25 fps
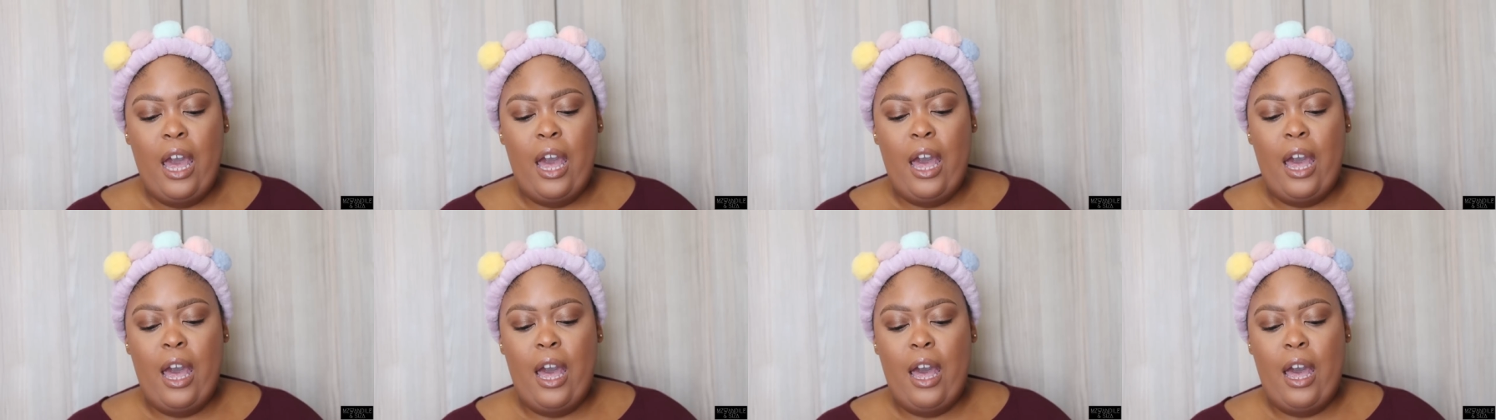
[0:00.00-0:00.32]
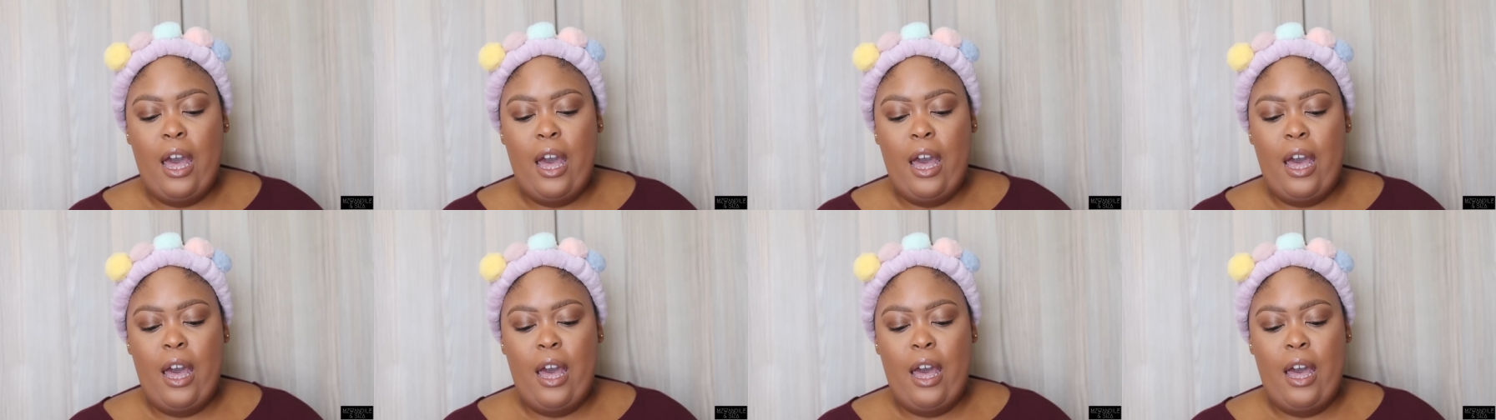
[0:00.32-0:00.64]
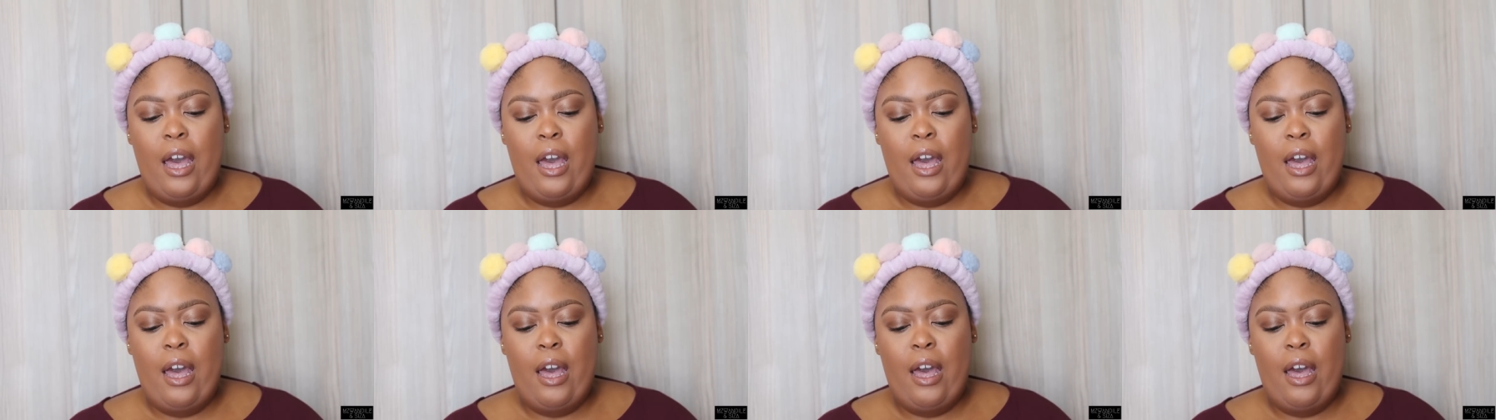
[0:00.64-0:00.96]

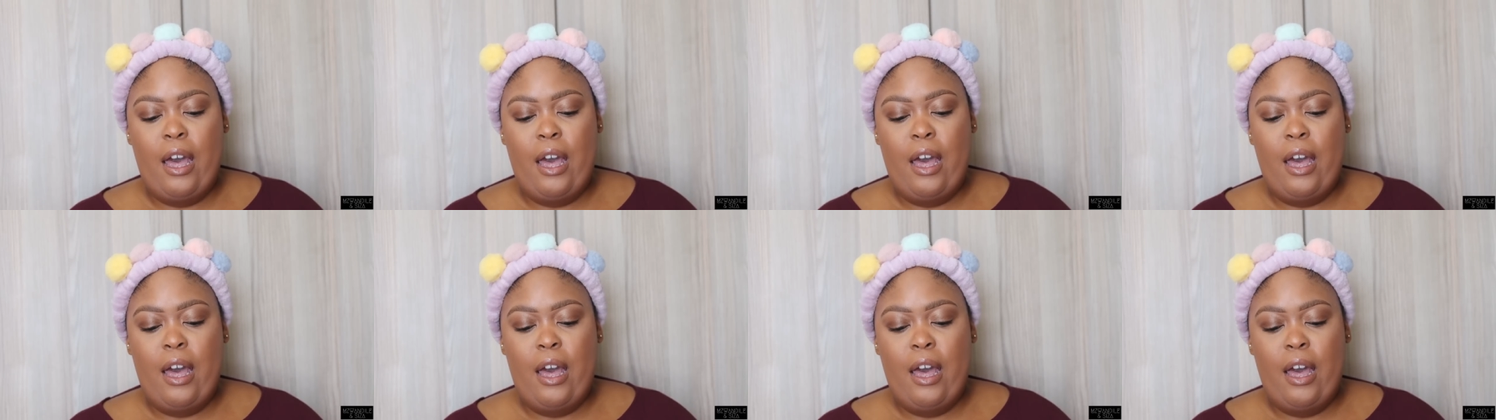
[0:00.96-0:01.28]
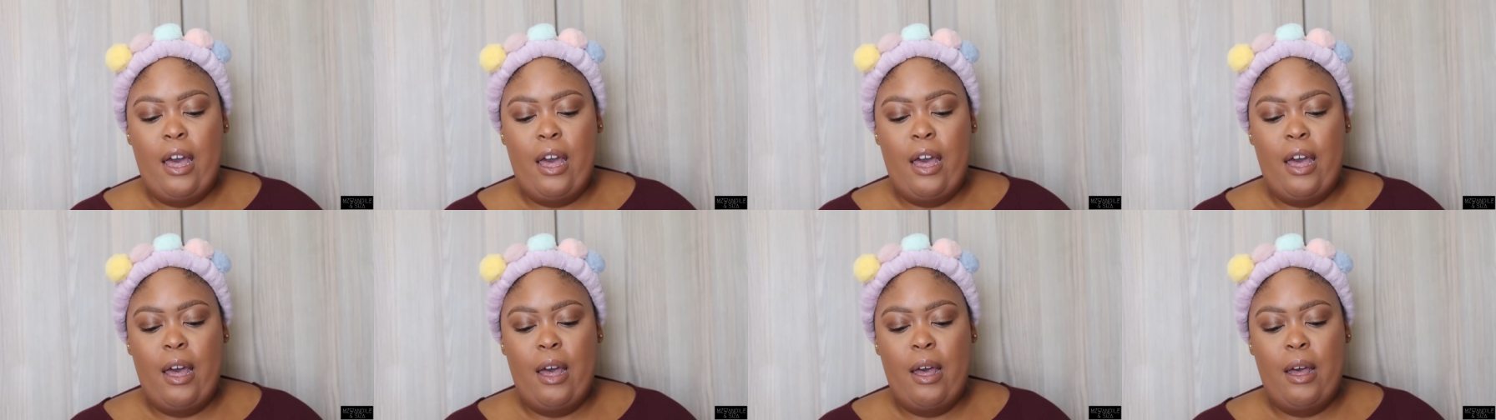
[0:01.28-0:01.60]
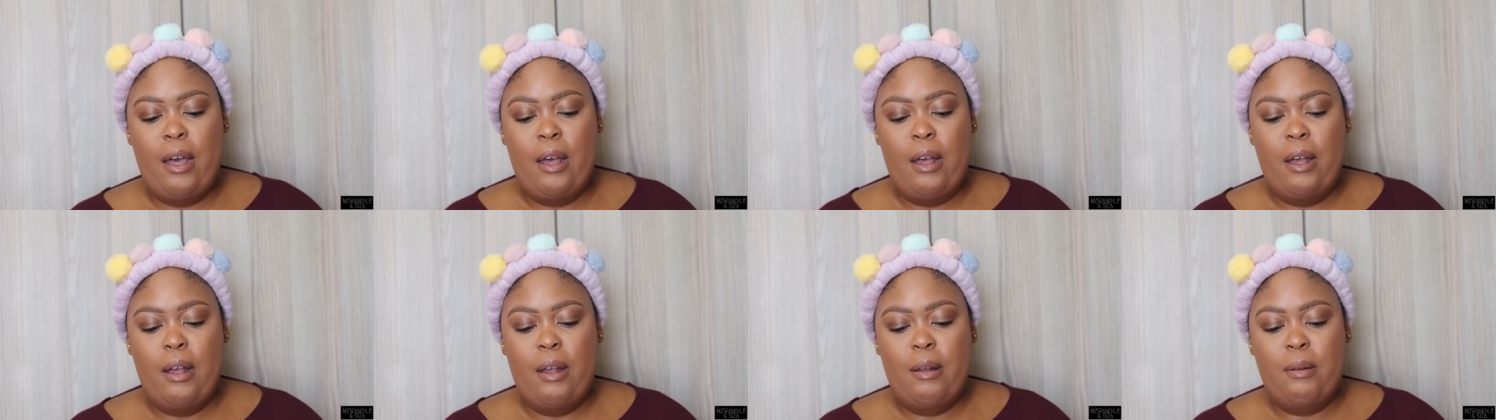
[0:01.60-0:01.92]

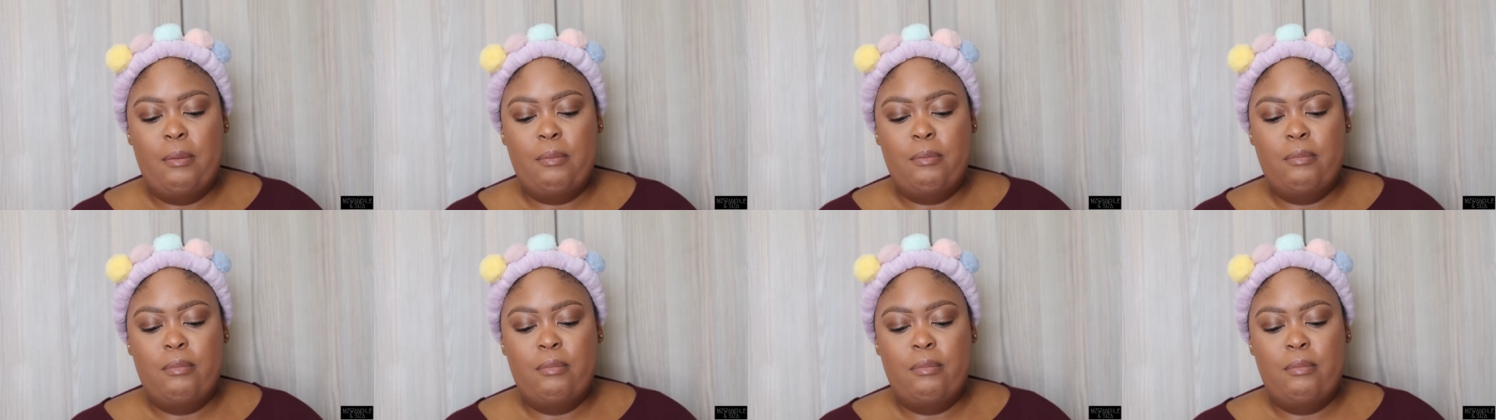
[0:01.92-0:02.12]
uh,